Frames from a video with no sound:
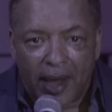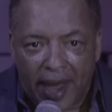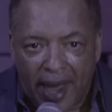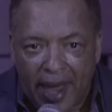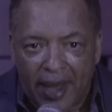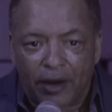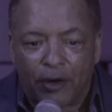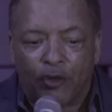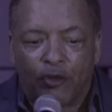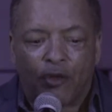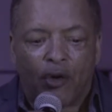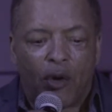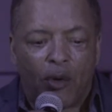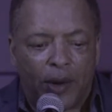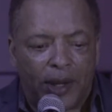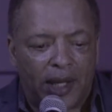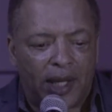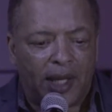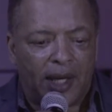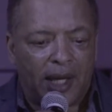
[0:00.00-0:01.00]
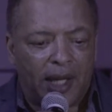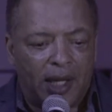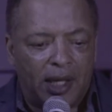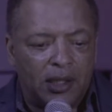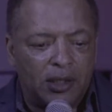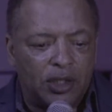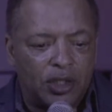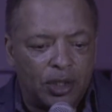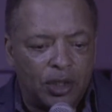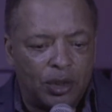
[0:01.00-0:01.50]
and growing it
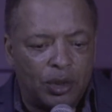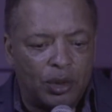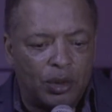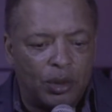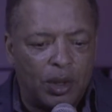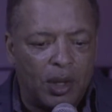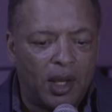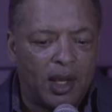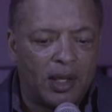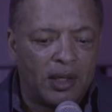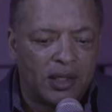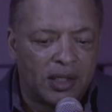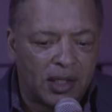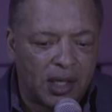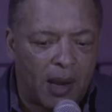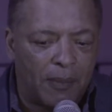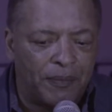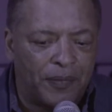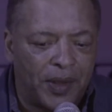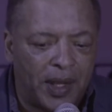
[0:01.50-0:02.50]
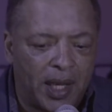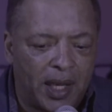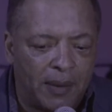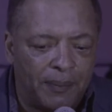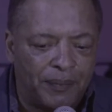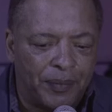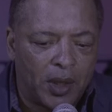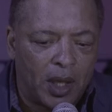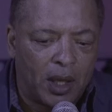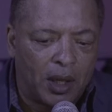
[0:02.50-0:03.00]
into something
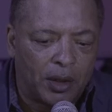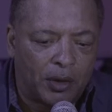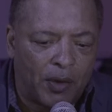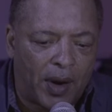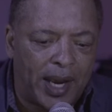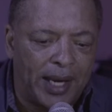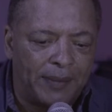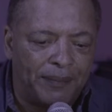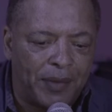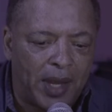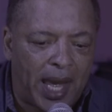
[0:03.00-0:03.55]
great.